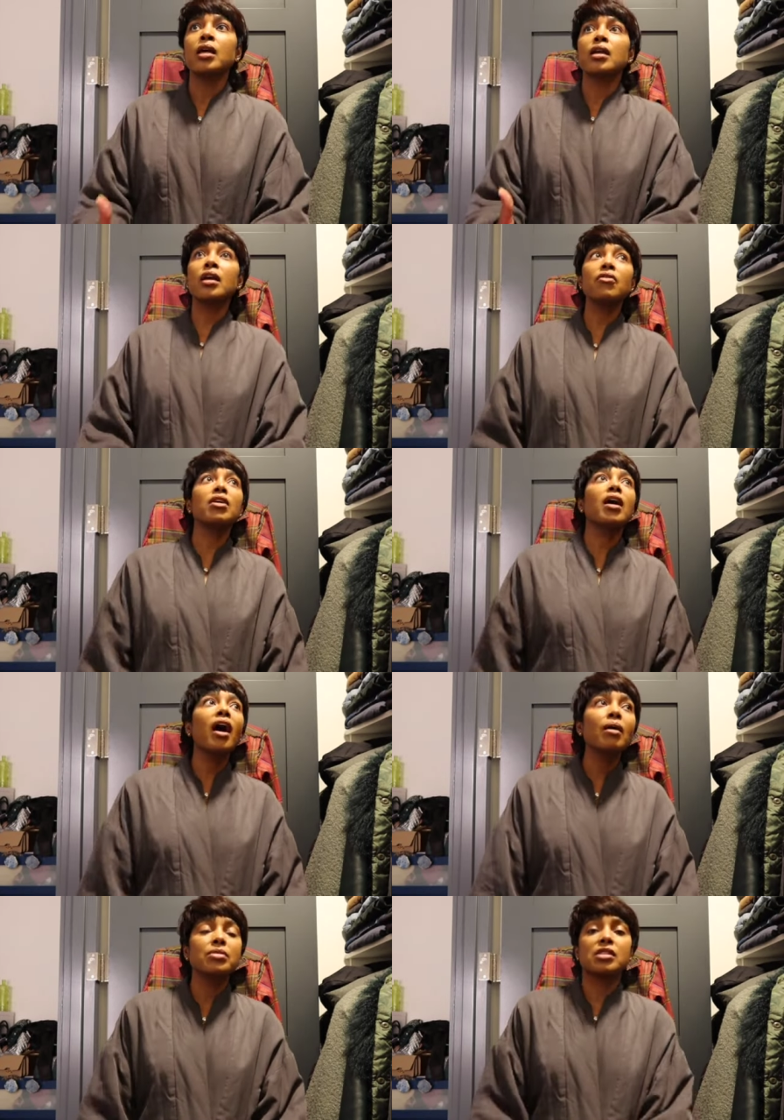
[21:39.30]
give it
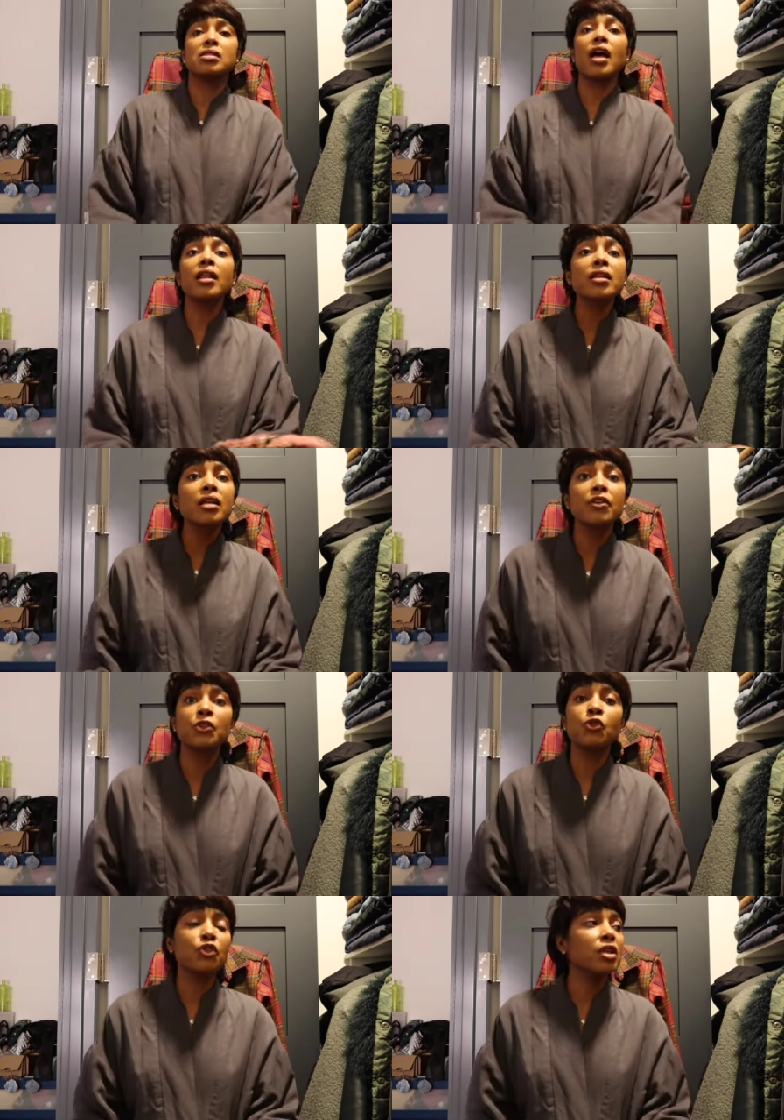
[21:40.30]
up, sell it if
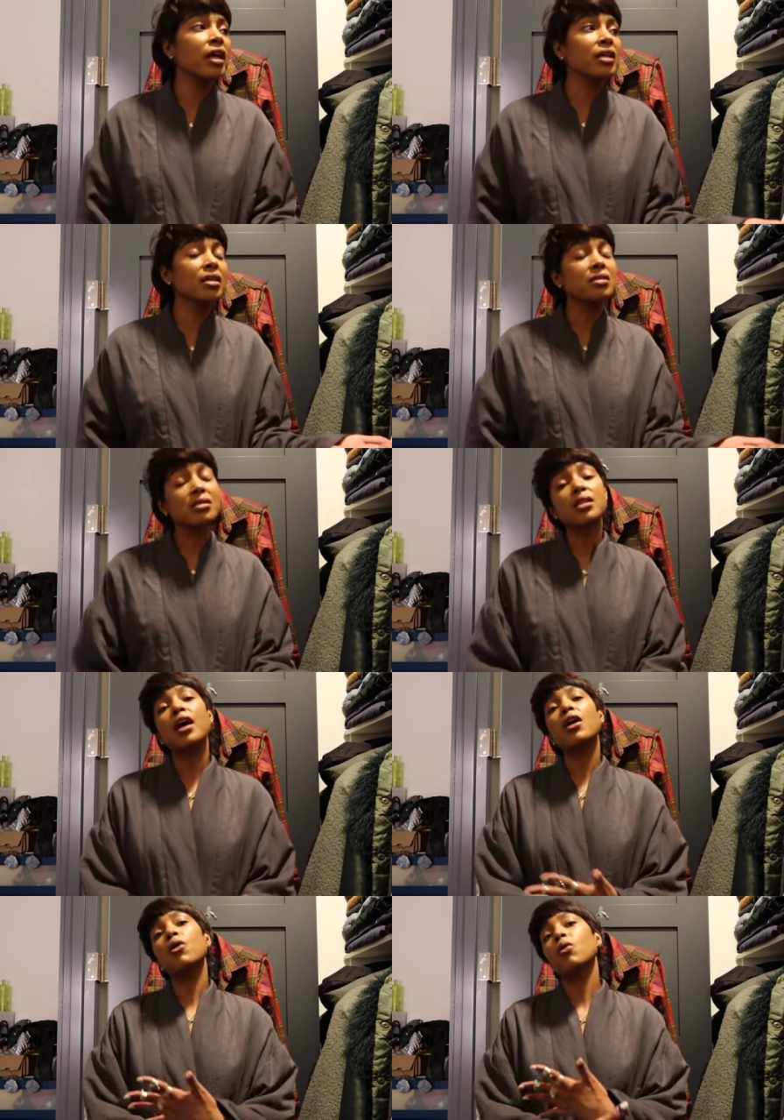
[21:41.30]
you feel like it can sell,